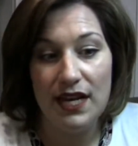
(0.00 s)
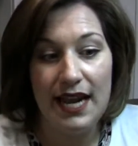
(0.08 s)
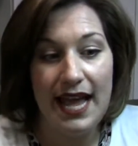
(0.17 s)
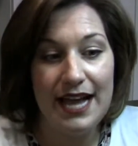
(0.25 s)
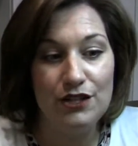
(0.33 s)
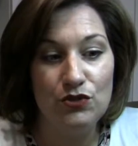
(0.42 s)
It
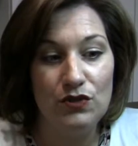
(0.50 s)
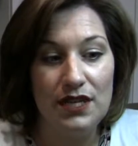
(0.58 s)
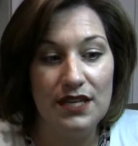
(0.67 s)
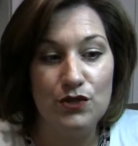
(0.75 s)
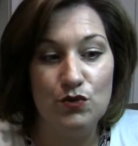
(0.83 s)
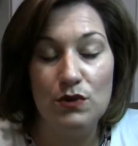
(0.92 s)

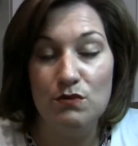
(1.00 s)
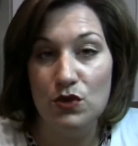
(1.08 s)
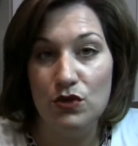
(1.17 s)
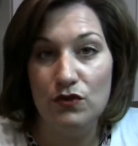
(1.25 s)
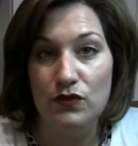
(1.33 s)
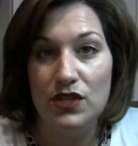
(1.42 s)
actually is
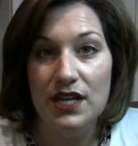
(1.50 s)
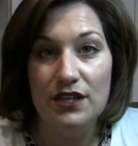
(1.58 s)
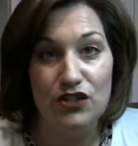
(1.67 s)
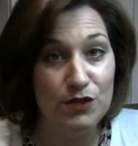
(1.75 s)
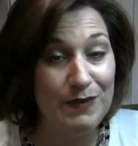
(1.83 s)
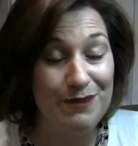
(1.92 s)
removed
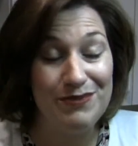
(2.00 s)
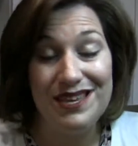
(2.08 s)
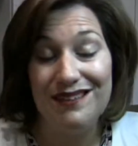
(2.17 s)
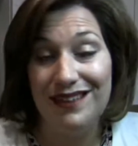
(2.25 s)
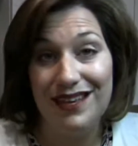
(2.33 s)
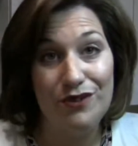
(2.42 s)
just by
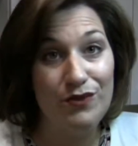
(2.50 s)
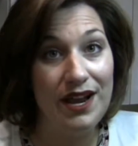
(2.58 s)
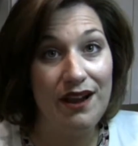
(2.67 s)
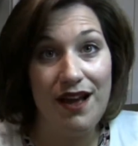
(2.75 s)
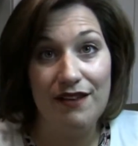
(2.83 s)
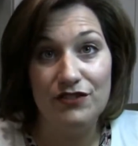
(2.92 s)
peeling it right
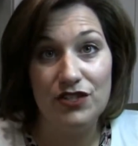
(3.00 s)
off,